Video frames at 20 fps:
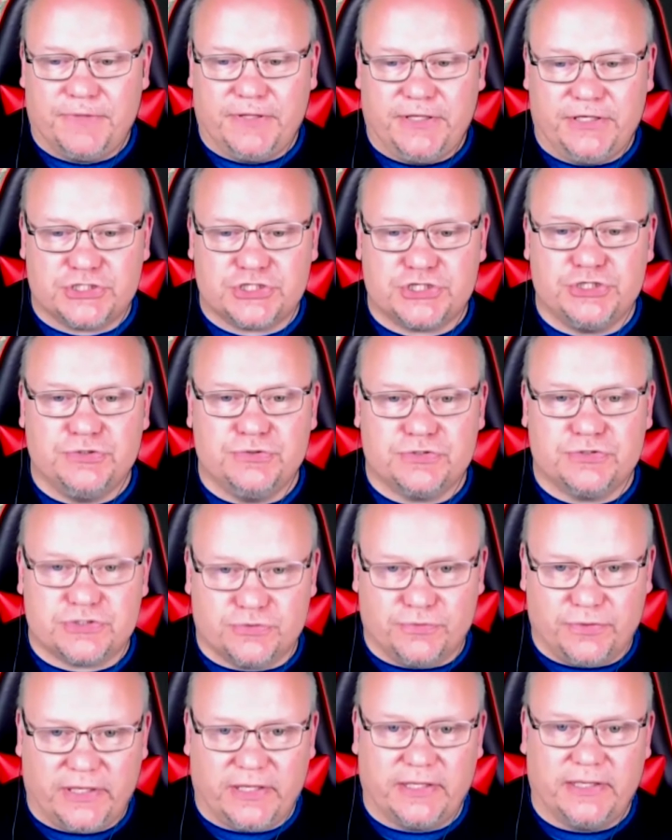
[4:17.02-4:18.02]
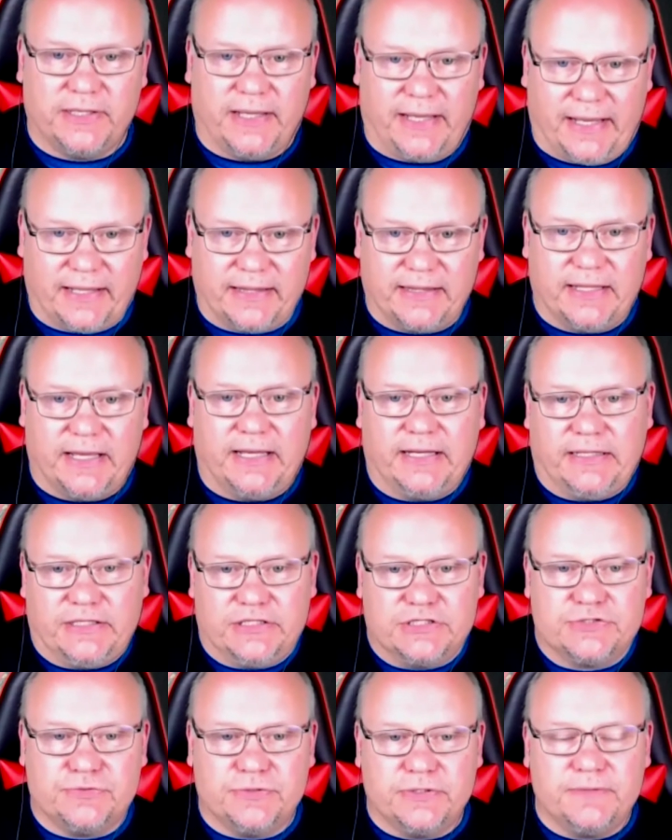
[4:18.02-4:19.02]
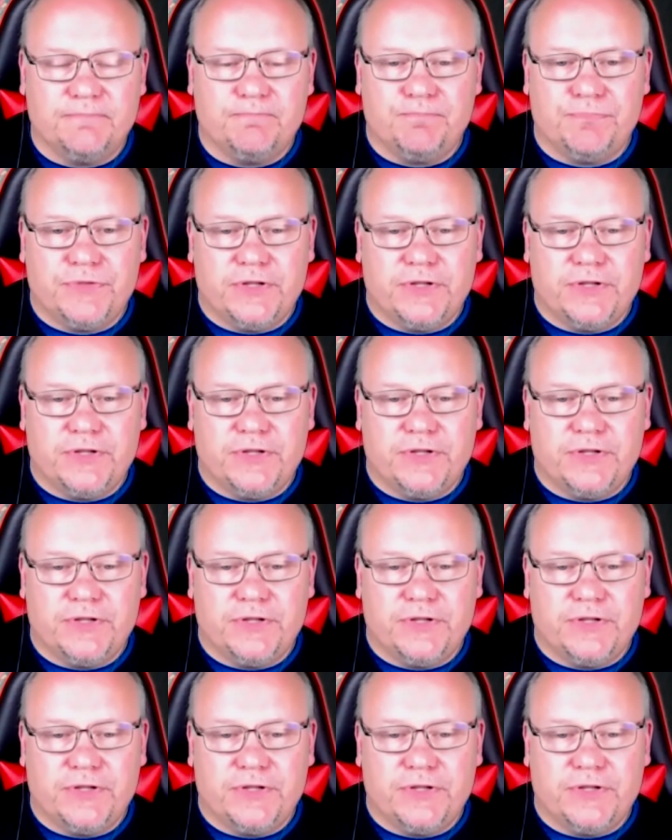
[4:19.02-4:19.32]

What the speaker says: issue. So we had to add that into it.